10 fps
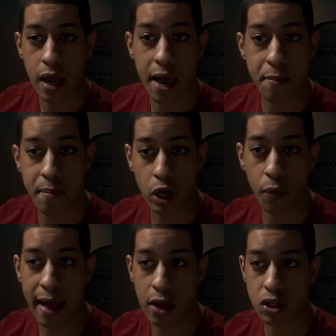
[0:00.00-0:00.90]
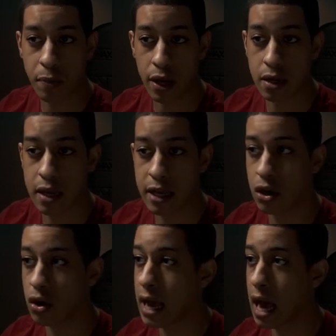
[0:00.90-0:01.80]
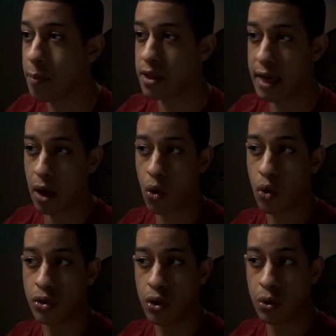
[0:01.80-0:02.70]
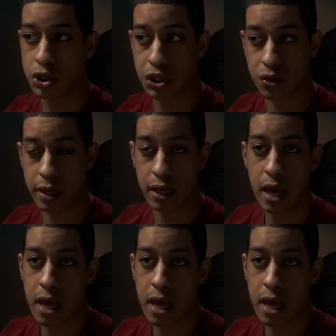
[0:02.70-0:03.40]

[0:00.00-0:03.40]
and middle mouse button, and it'll copy that whole node tree.